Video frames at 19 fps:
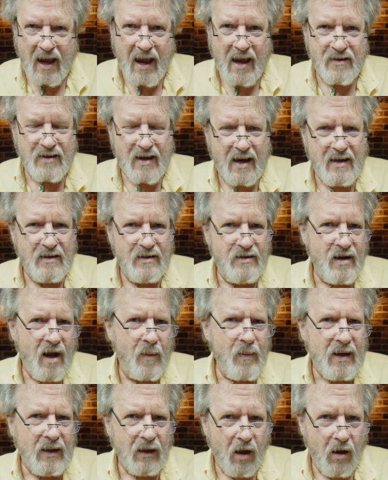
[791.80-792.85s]
as a
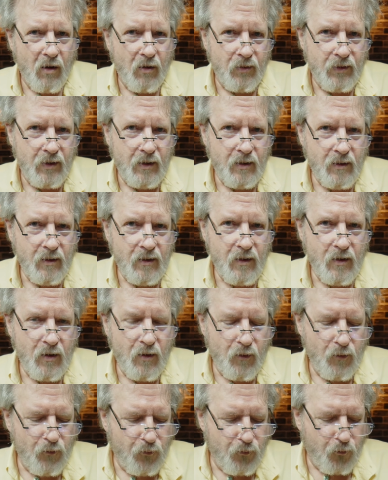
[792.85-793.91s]
dummy load
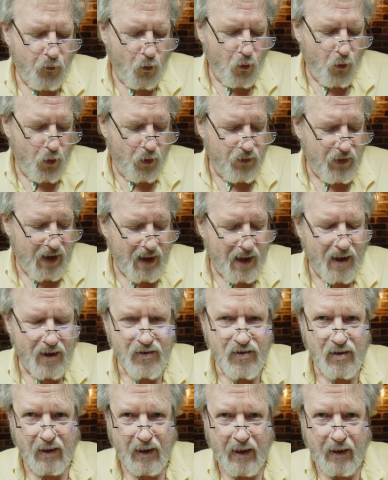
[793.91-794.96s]
for the
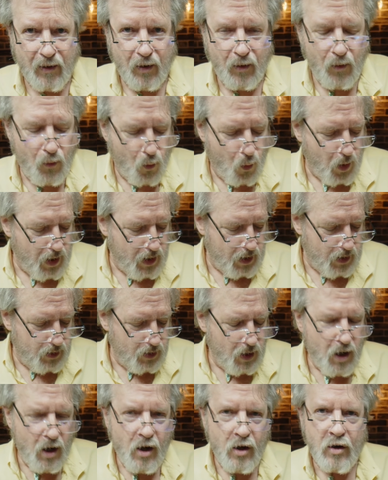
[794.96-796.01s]
oscillator when
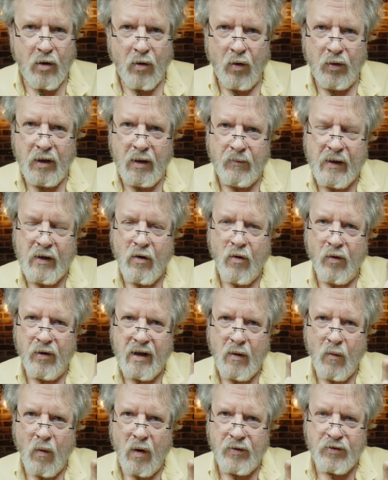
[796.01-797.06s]
you're only
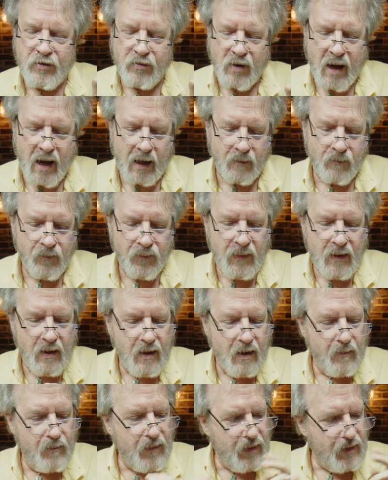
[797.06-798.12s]
recording 1 track.
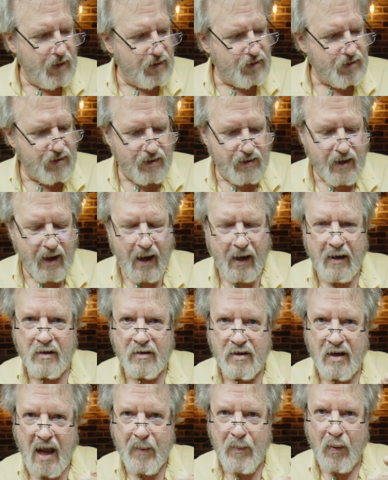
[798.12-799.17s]
This deck is
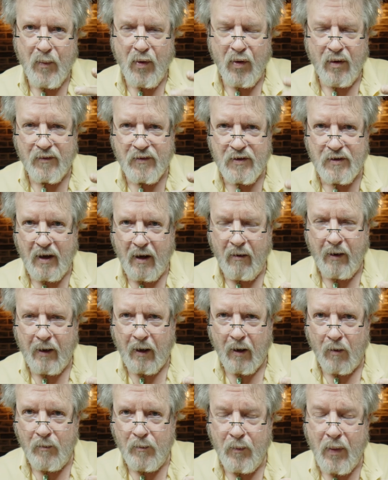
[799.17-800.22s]
capable of
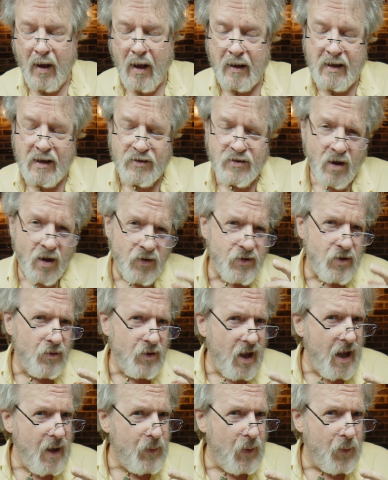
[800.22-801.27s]
stereo, but it's also
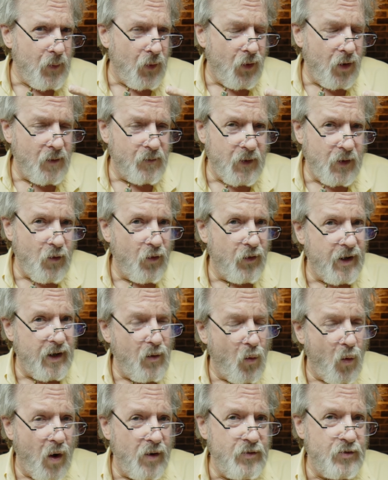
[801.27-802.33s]
capable of recording
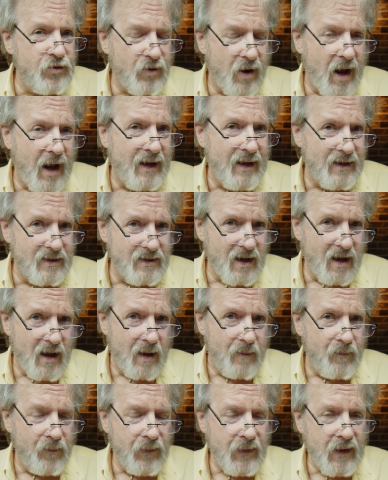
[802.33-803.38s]
1 track at a time.